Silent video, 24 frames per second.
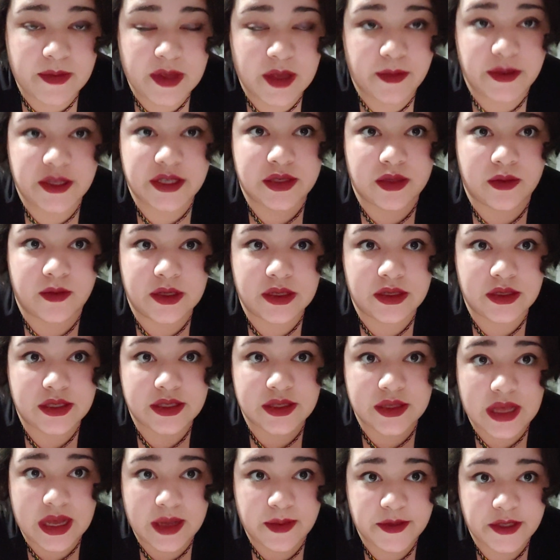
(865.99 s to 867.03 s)
Maybe someone
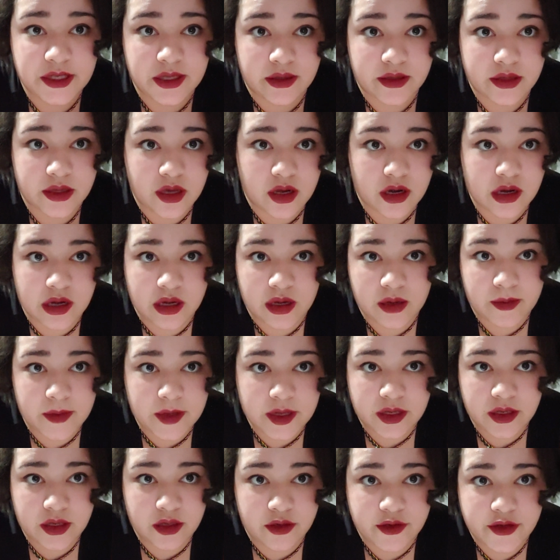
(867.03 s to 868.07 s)
slaps you on the arm
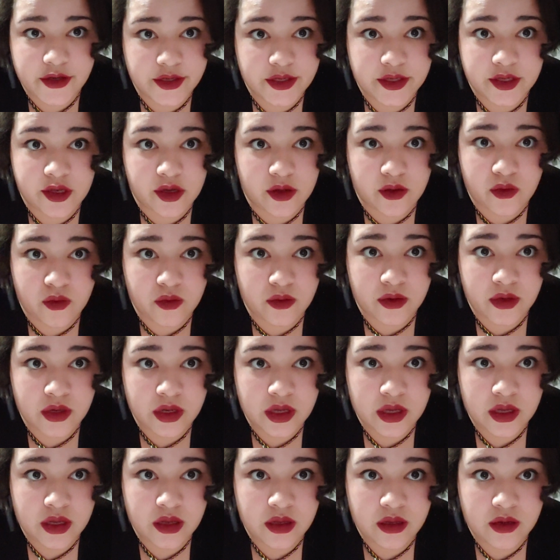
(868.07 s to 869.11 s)
and you just don't
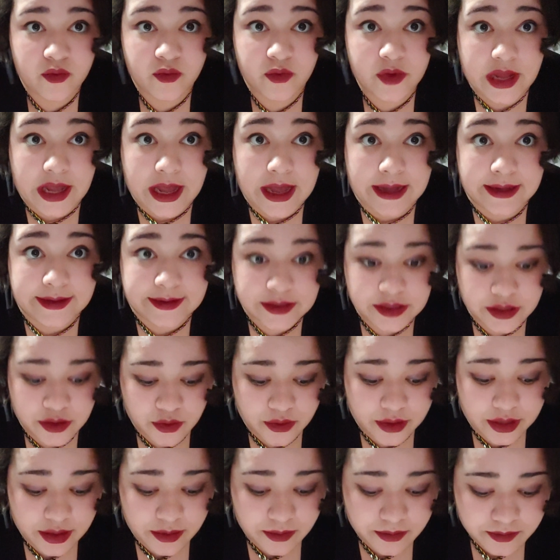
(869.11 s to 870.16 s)
react
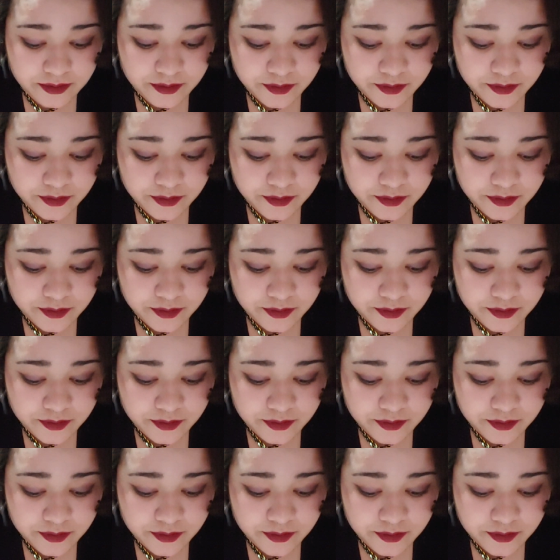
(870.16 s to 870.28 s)
to it,